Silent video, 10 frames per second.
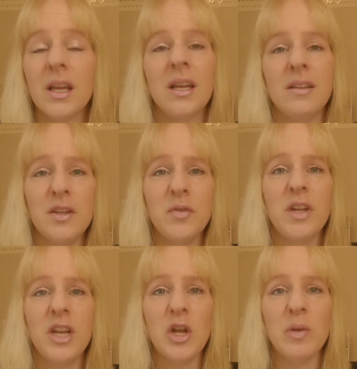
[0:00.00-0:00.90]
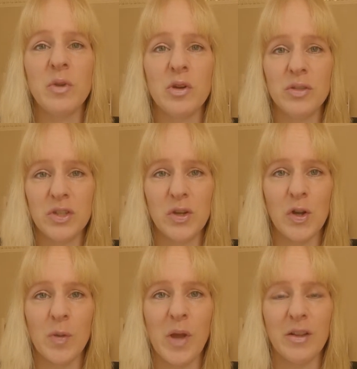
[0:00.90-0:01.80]
In this video, I'm going to
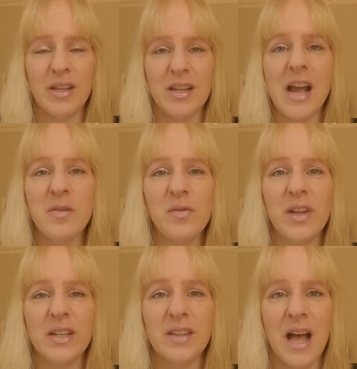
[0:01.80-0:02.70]
talk about the 9 things